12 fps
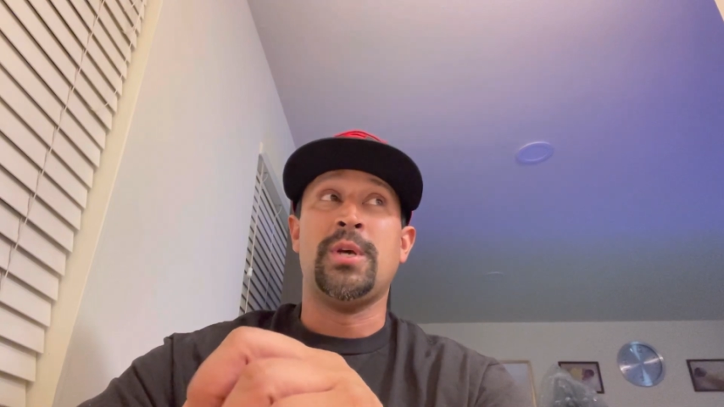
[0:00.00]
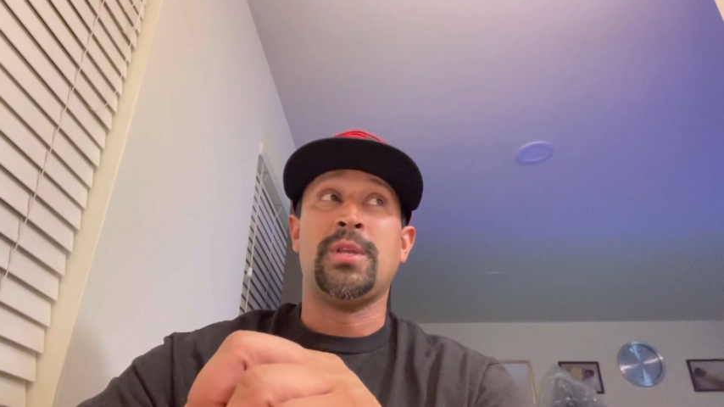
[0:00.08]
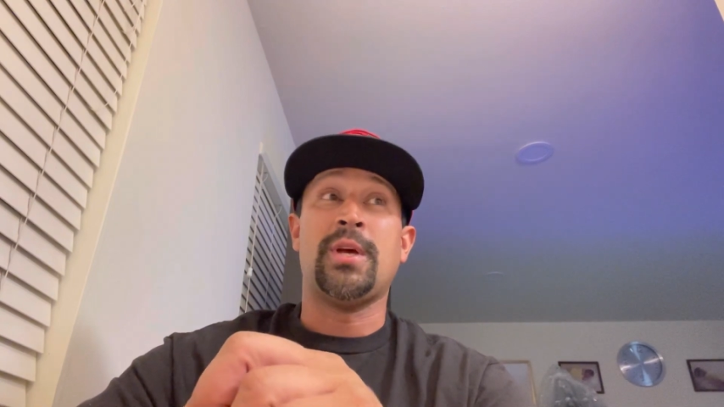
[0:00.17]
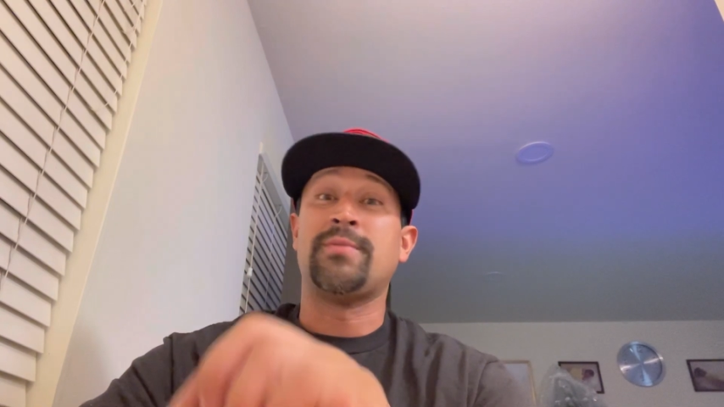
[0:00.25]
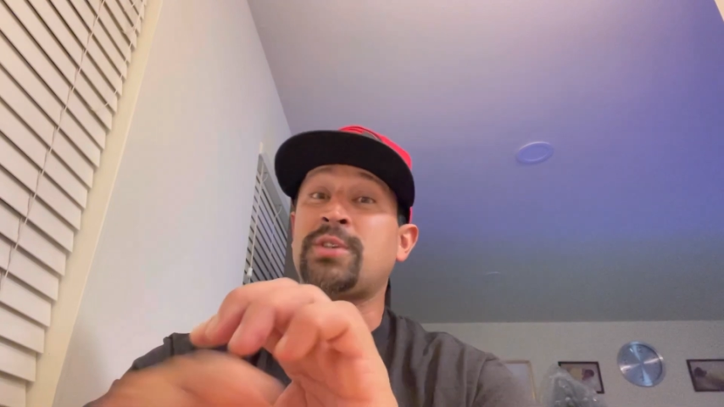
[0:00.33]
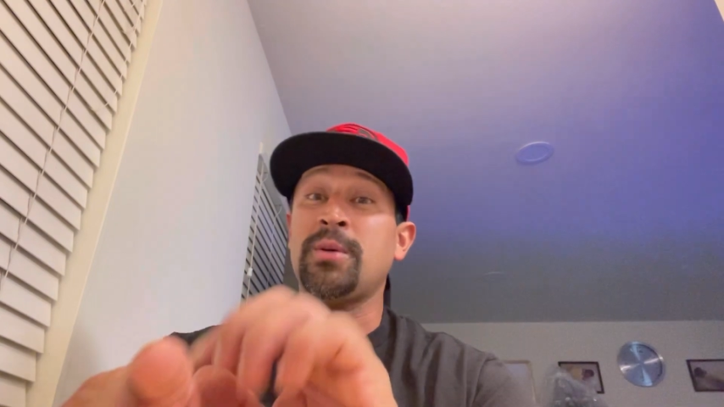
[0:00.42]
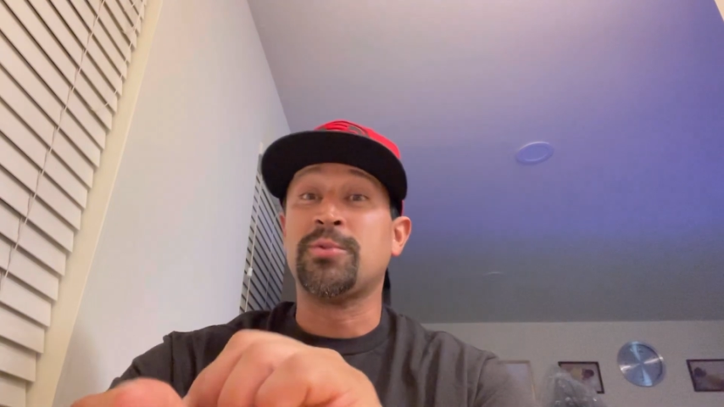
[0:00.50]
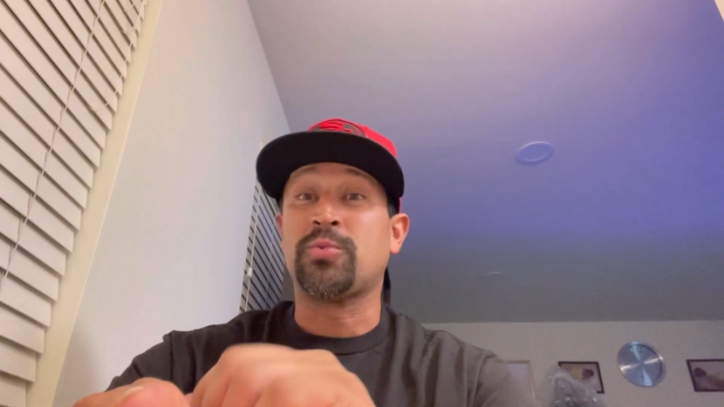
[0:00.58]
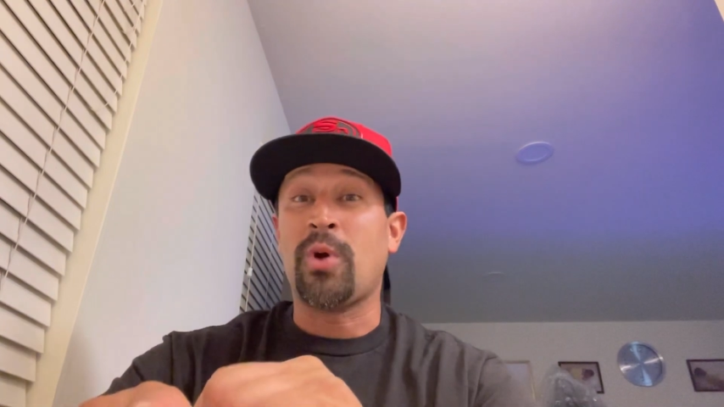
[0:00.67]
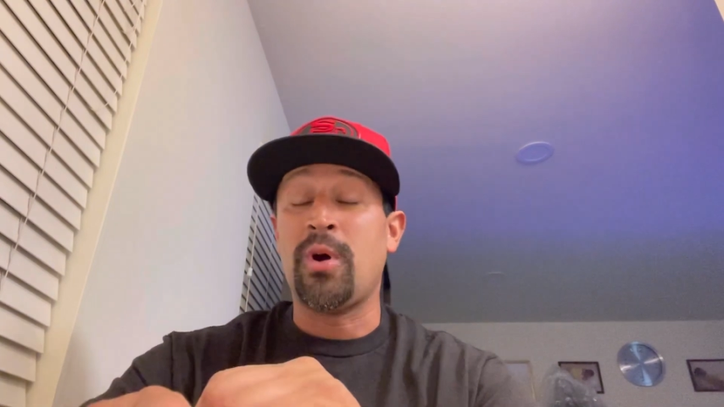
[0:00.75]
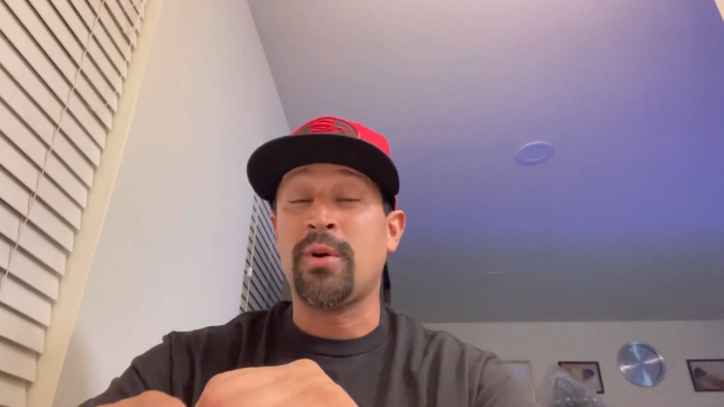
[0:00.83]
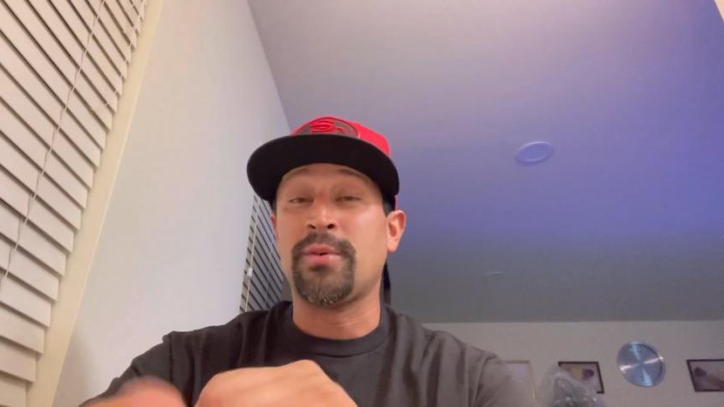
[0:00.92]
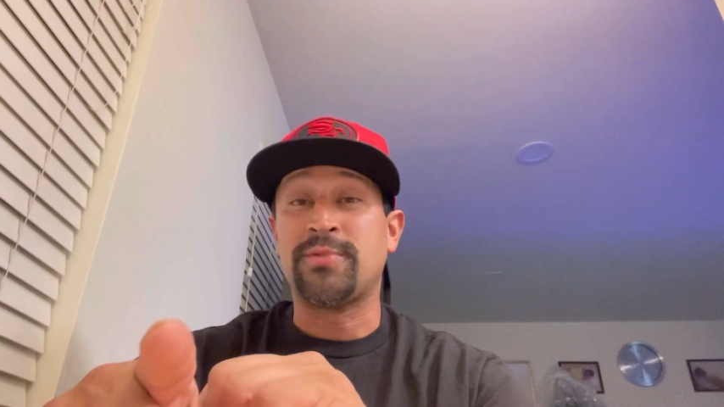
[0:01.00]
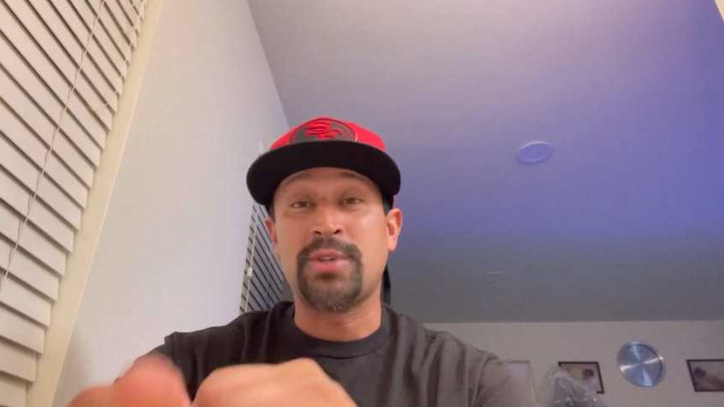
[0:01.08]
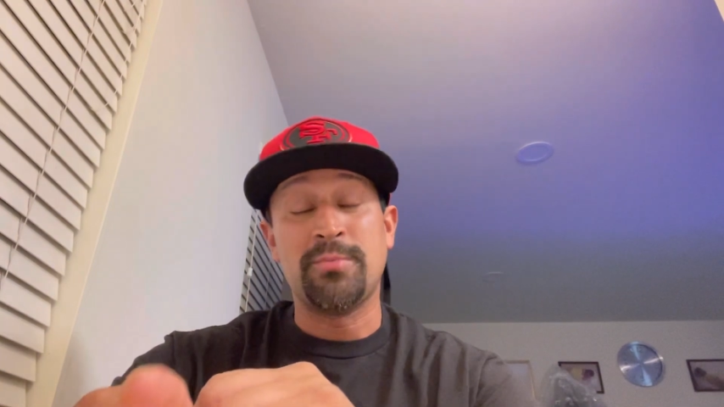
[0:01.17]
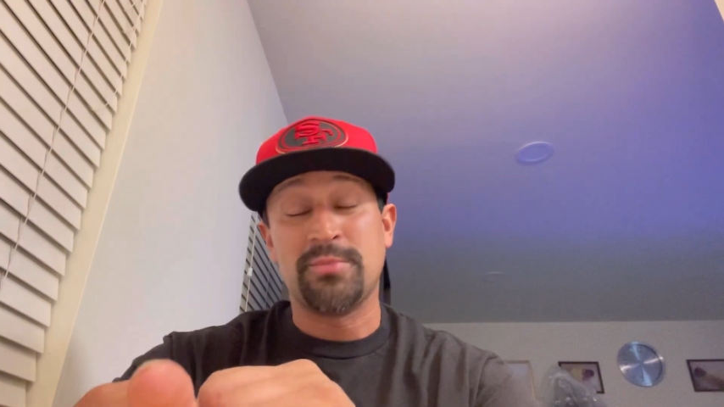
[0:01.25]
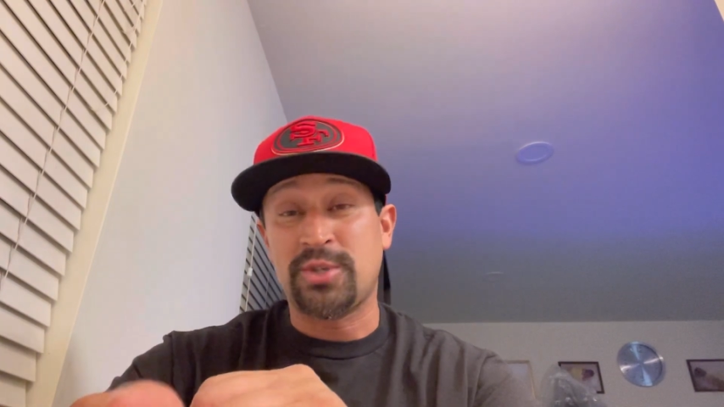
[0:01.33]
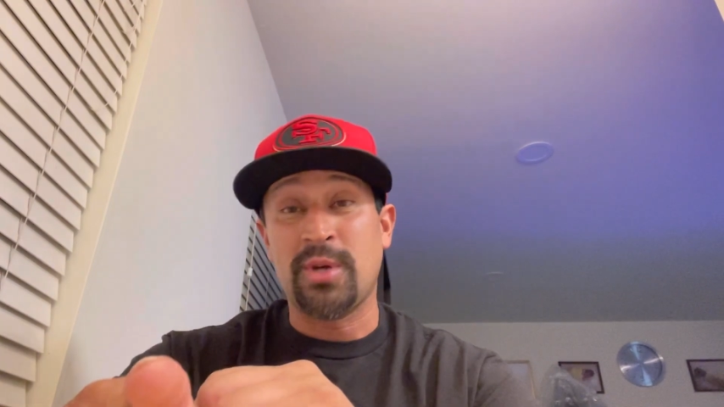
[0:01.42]
that if something's wrong,
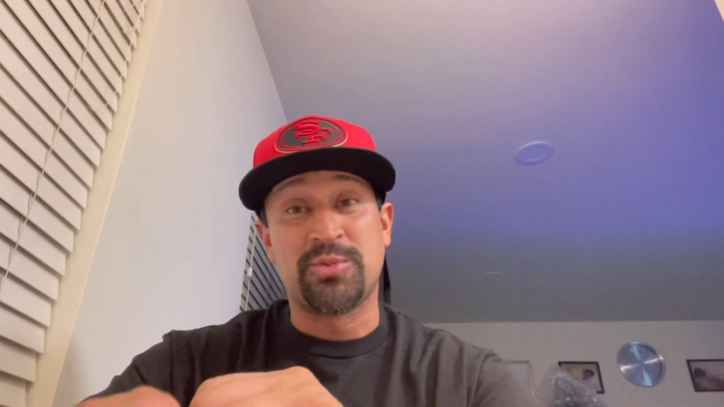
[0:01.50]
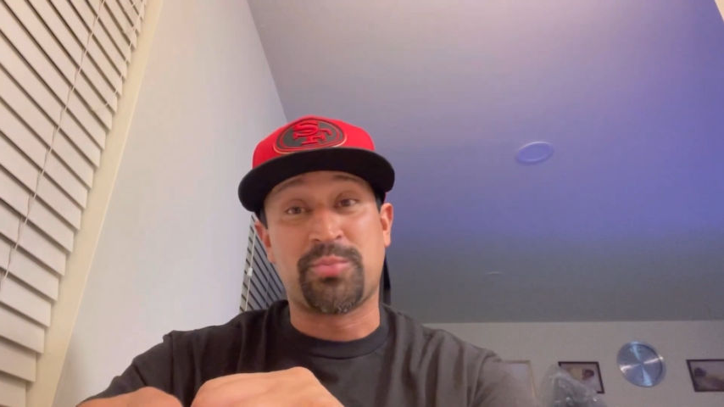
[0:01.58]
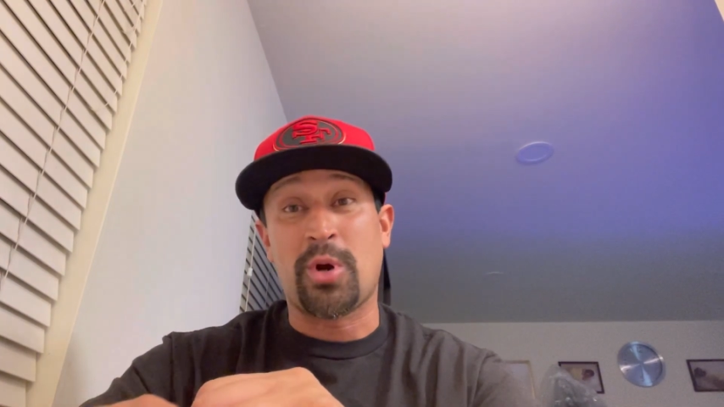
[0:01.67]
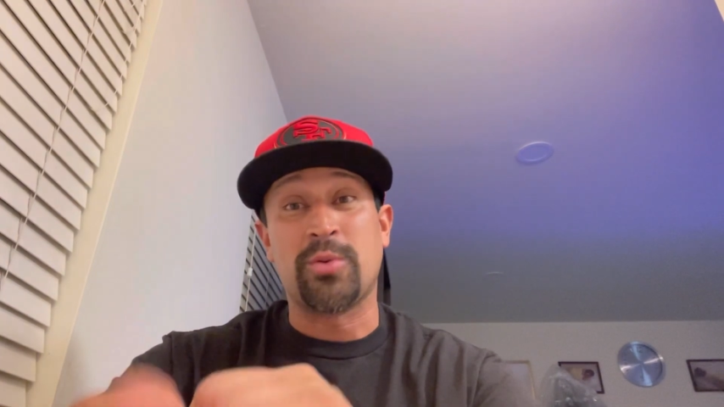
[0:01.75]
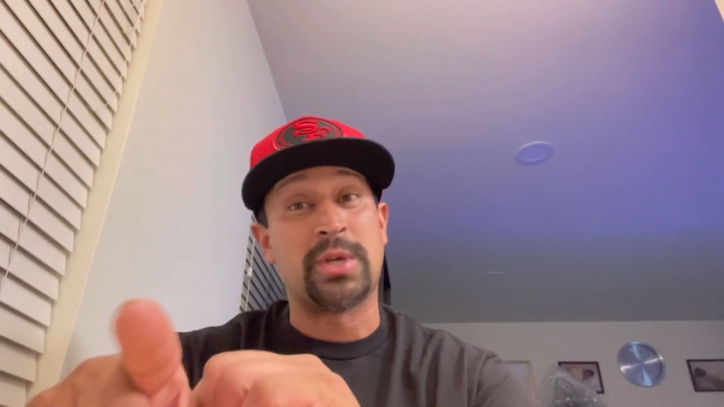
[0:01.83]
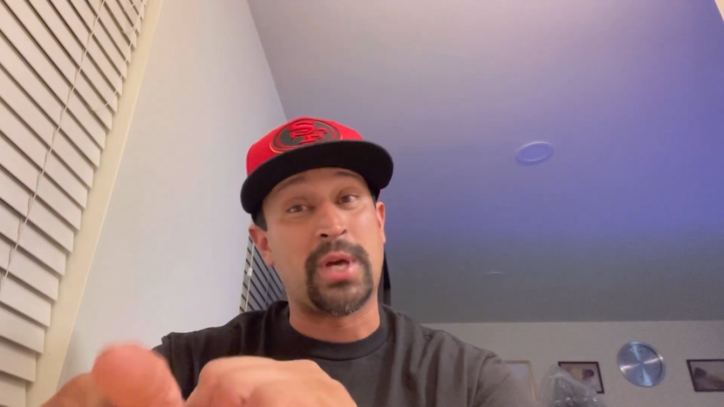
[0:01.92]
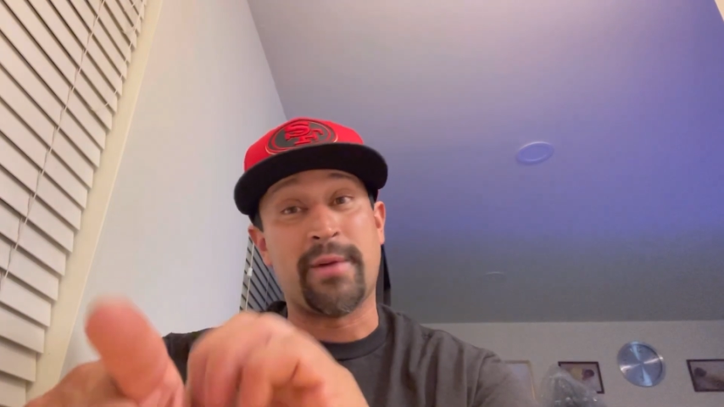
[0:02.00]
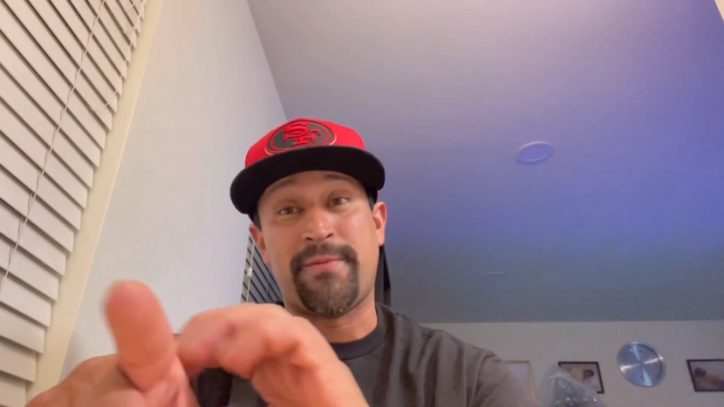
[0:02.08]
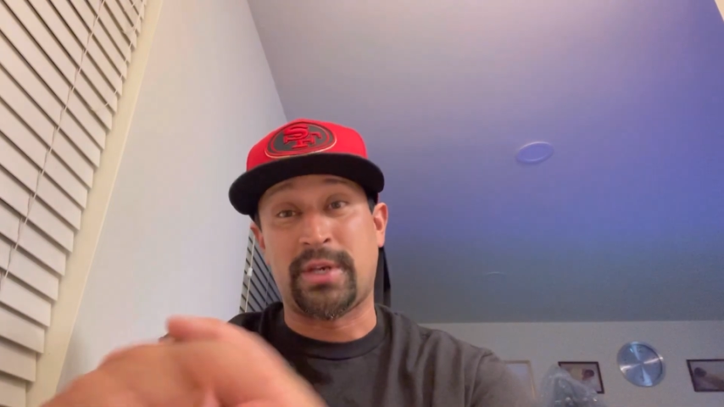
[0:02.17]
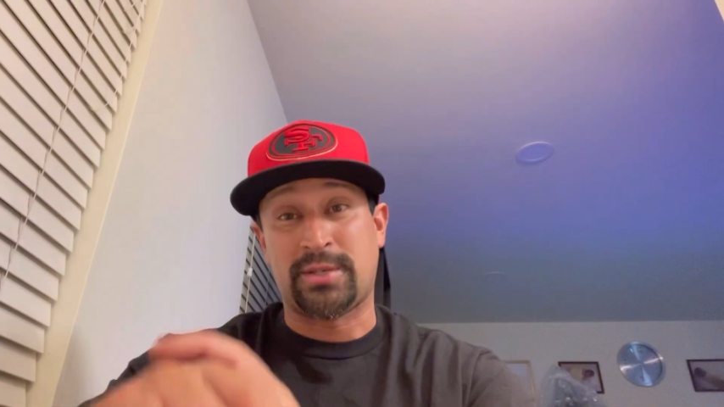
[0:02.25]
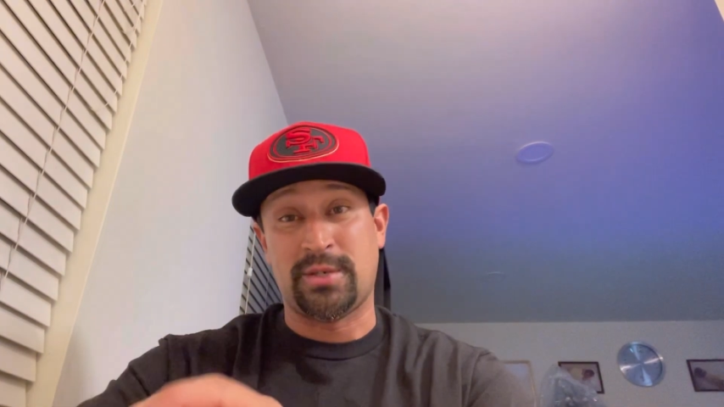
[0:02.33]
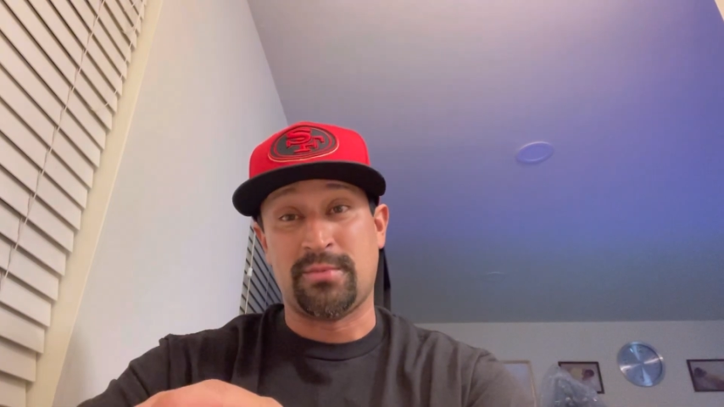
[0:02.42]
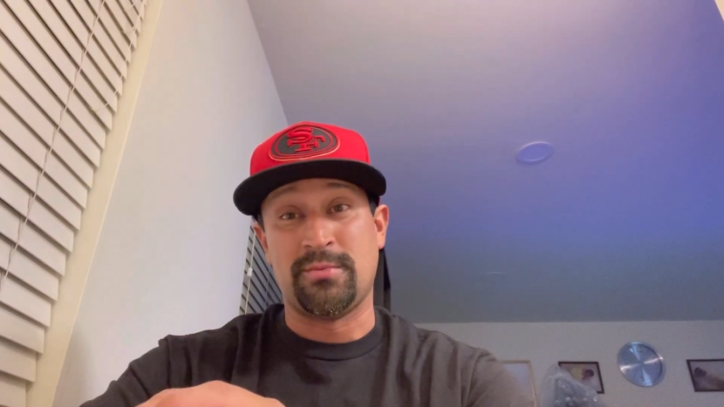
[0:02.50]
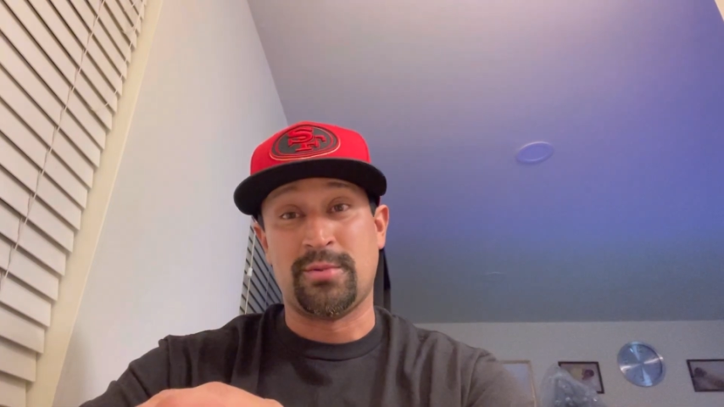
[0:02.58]
something's broke, you got to fix it.